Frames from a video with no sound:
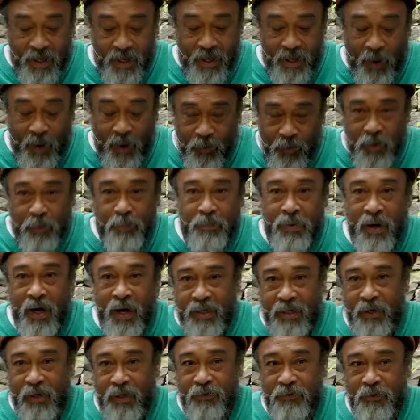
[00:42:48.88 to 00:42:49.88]
I'm going to
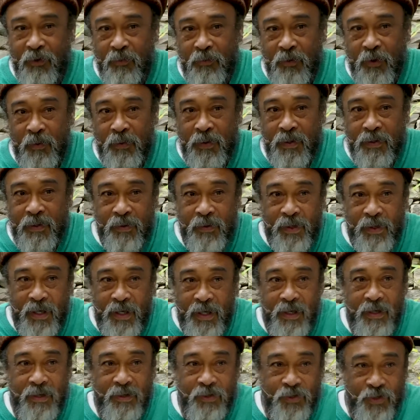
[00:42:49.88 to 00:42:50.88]
pause here for a moment,
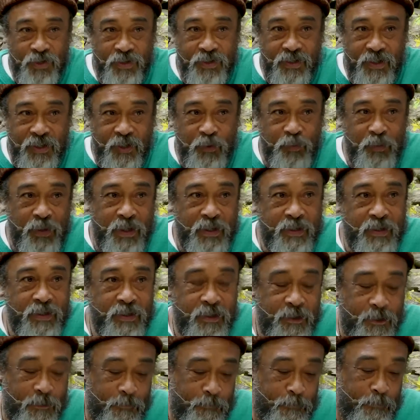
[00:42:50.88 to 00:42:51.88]
okay? Just this bit.
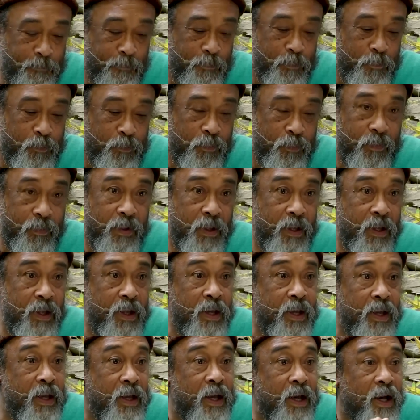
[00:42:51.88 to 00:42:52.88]

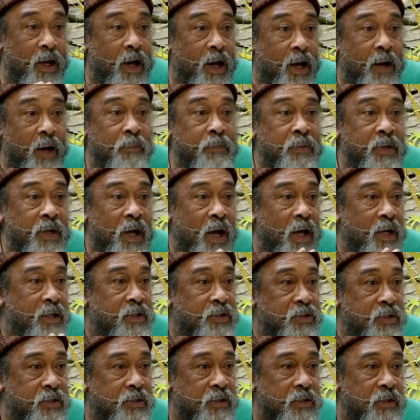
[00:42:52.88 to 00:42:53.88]
I'm
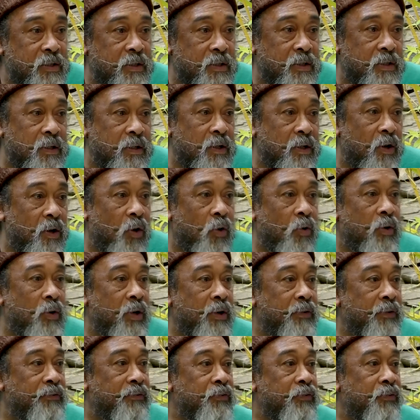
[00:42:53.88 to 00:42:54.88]
not
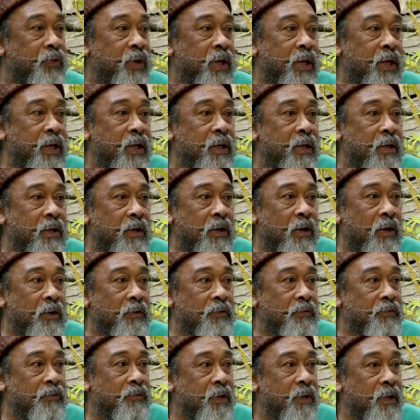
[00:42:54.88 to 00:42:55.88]
only free
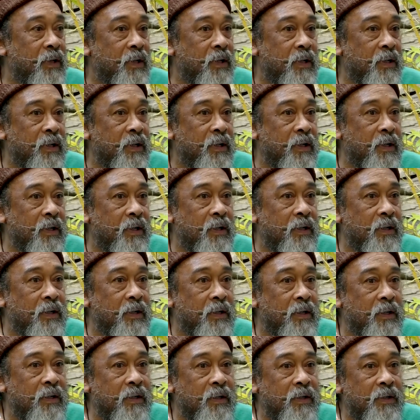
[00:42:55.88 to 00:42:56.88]
of
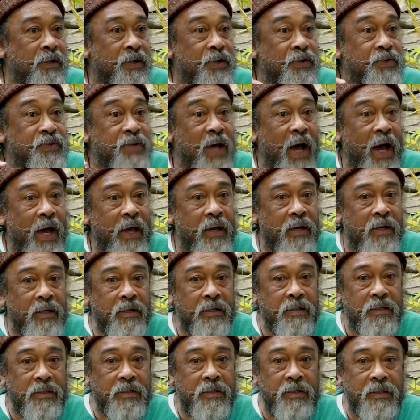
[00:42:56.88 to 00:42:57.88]

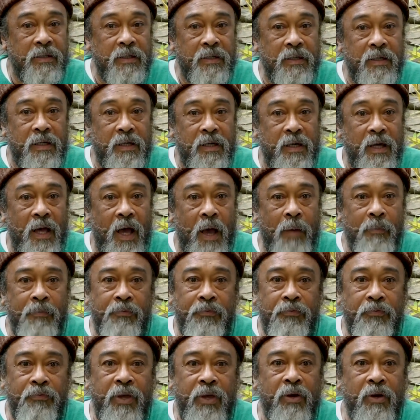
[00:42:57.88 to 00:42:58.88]
desire, I'm
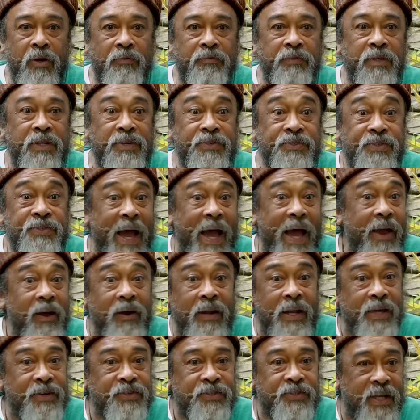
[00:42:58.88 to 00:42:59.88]
free of
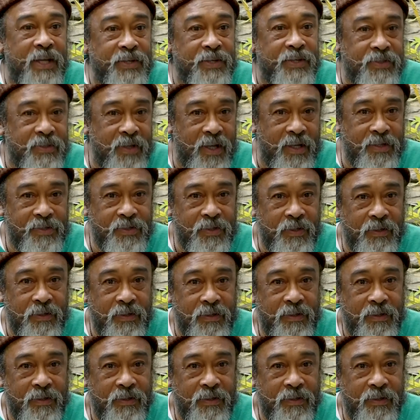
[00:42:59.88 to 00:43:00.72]
desirelessness also.